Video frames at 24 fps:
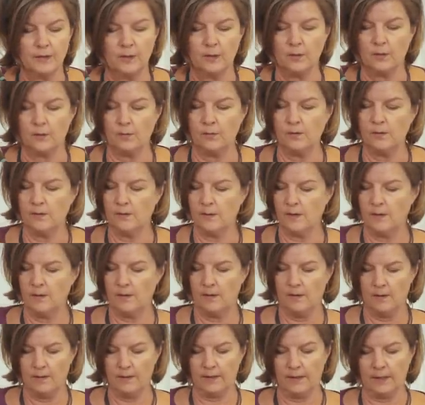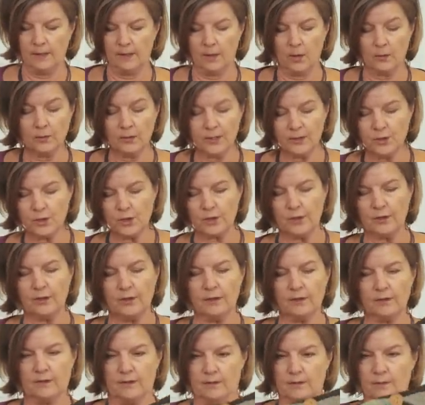you the
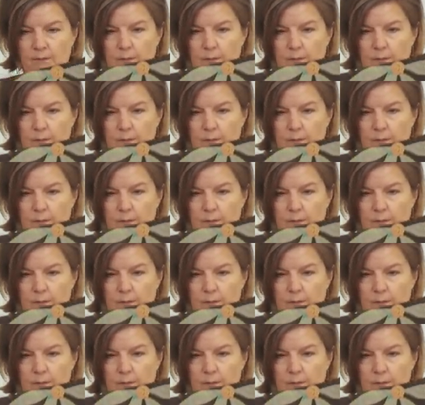original,